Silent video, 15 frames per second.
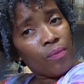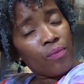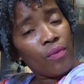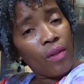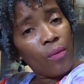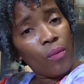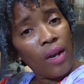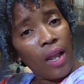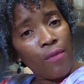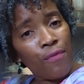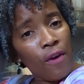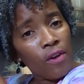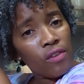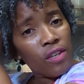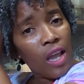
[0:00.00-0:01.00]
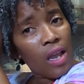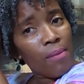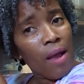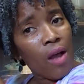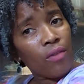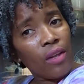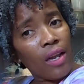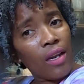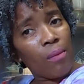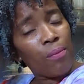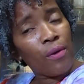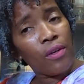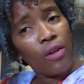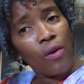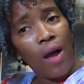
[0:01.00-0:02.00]
When they first came out, they didn't
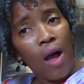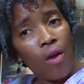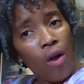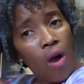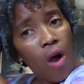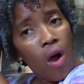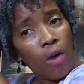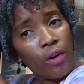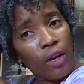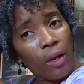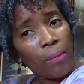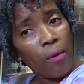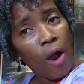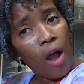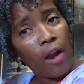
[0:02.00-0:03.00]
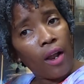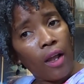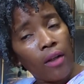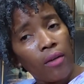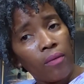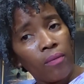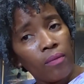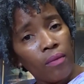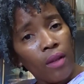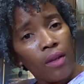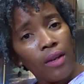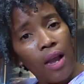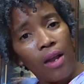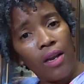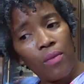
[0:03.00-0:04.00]
put no alcohol in their product, and
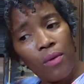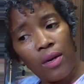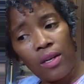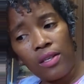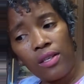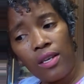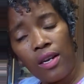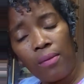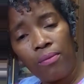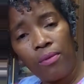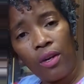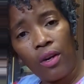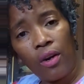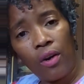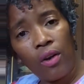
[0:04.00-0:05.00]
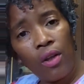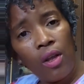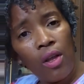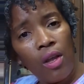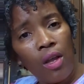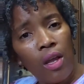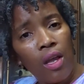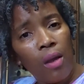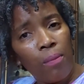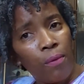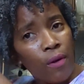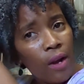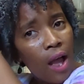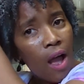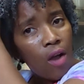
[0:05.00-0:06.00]
now they want to sit up there and
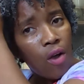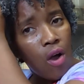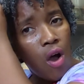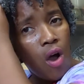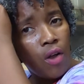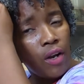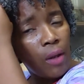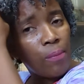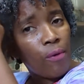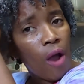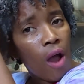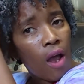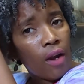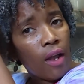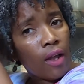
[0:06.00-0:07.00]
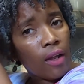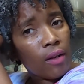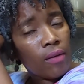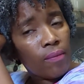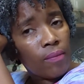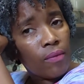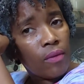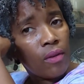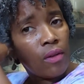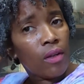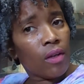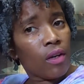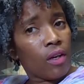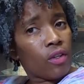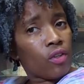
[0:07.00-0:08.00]
put alcohol in their product
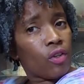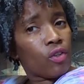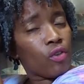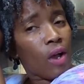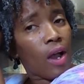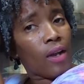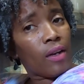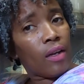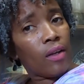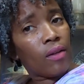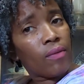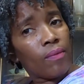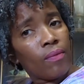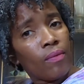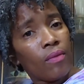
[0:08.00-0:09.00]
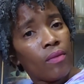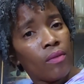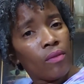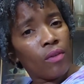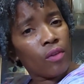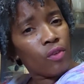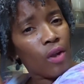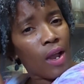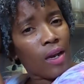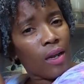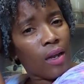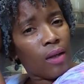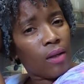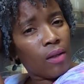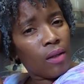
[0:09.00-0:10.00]
because they're trying
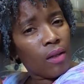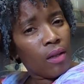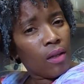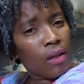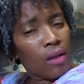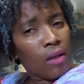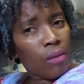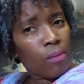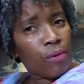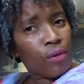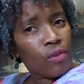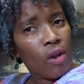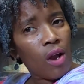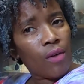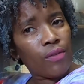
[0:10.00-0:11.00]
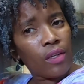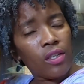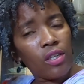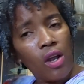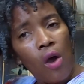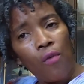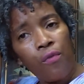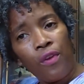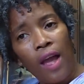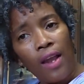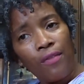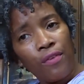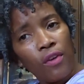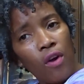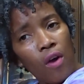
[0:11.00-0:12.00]
to preserve the shelf
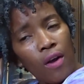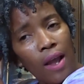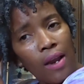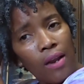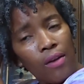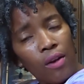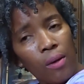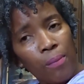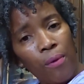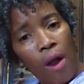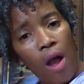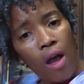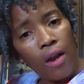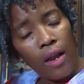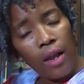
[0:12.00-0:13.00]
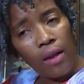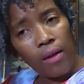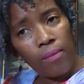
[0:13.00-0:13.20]
life and all that of their product.